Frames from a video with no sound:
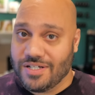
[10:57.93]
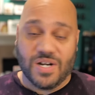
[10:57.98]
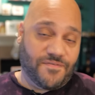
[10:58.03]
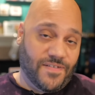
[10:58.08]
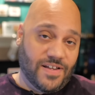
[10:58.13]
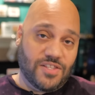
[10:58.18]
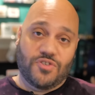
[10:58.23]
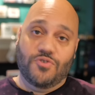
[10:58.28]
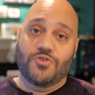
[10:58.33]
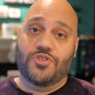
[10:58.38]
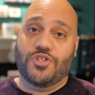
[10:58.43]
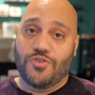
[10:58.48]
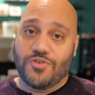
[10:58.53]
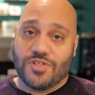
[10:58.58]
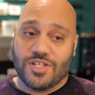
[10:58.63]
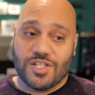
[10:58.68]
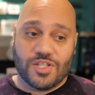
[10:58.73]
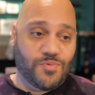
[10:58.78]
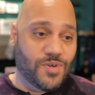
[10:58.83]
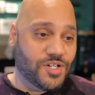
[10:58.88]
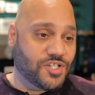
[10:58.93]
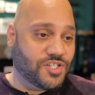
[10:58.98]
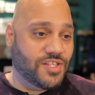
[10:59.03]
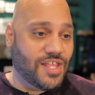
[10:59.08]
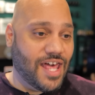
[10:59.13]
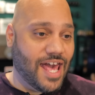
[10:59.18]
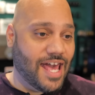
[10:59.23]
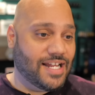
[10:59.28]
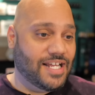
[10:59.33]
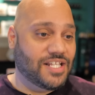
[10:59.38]
But if I do choose to switch to
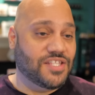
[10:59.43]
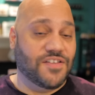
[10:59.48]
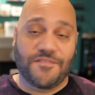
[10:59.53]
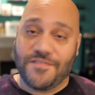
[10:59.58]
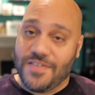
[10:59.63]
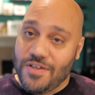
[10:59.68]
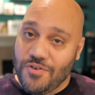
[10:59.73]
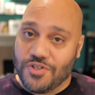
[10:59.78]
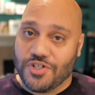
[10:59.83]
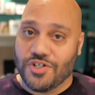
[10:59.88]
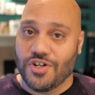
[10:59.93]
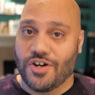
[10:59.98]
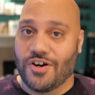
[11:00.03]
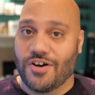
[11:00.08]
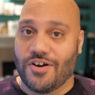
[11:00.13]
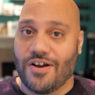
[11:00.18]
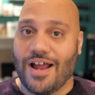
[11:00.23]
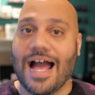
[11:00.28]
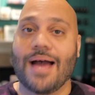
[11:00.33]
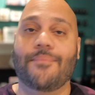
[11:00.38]
that in the future,